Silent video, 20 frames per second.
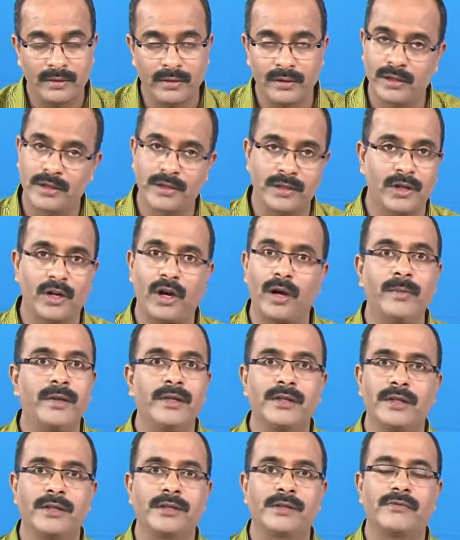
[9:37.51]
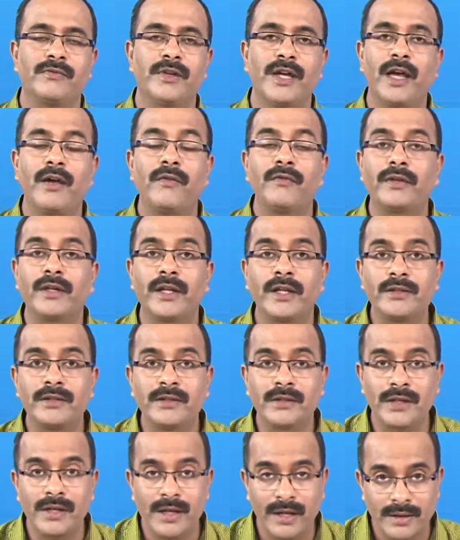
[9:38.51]
It's a common sense. We have ten
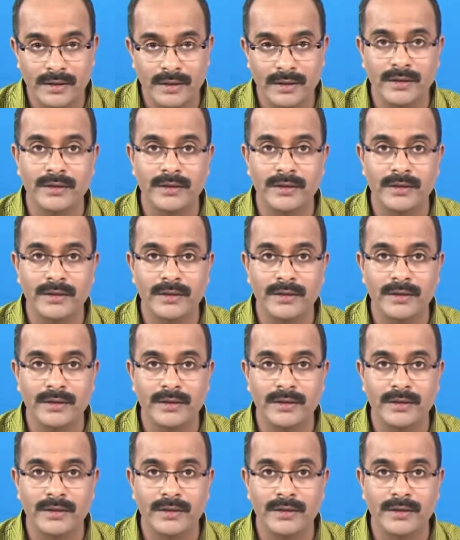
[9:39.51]
c x in